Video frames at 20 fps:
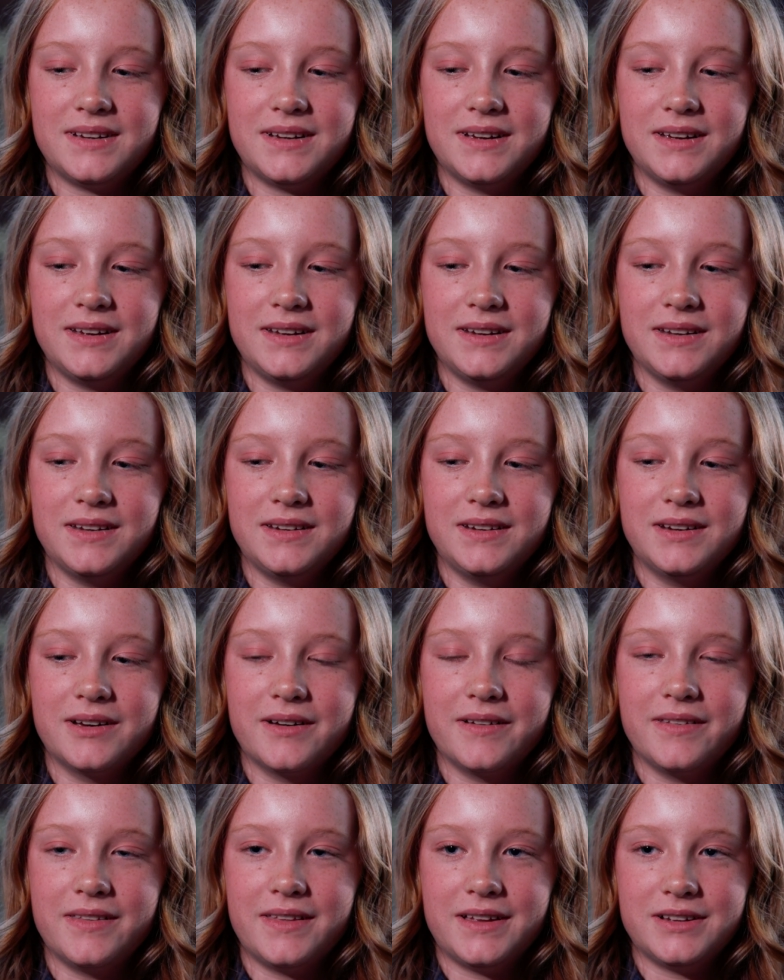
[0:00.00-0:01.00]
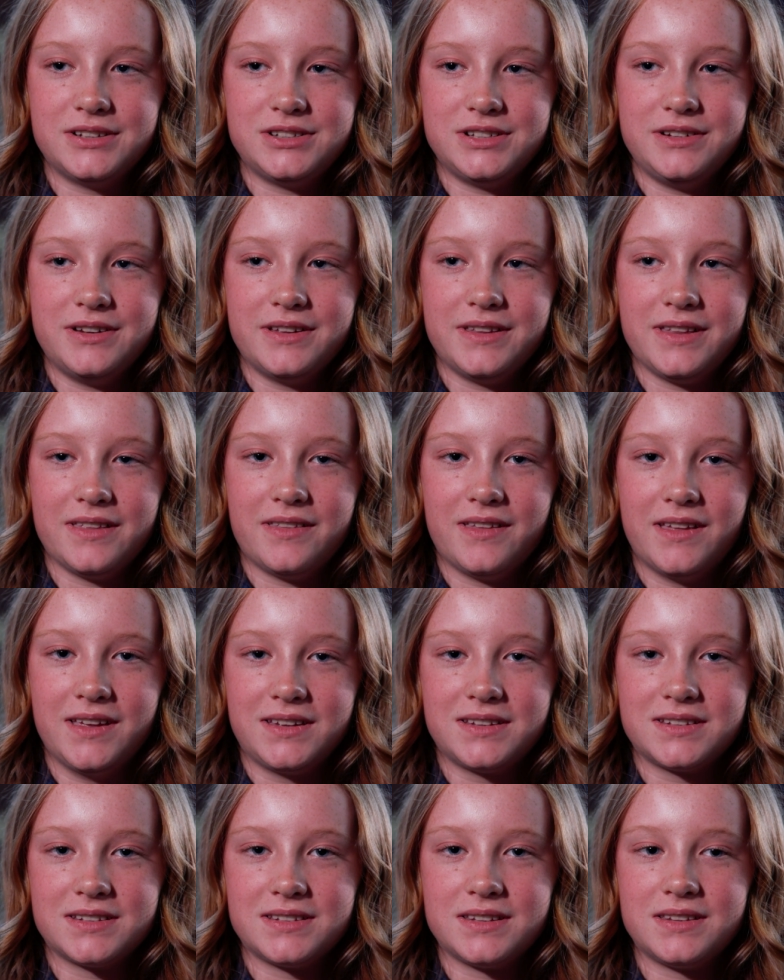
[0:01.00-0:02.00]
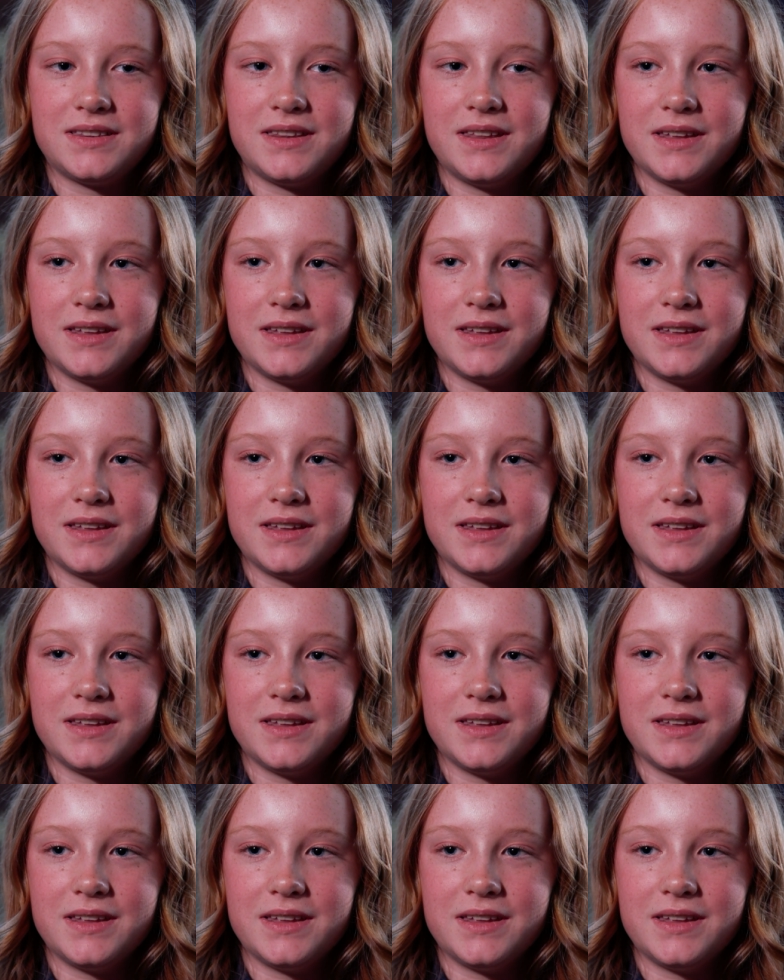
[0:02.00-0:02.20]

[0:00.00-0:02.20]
I know that she really likes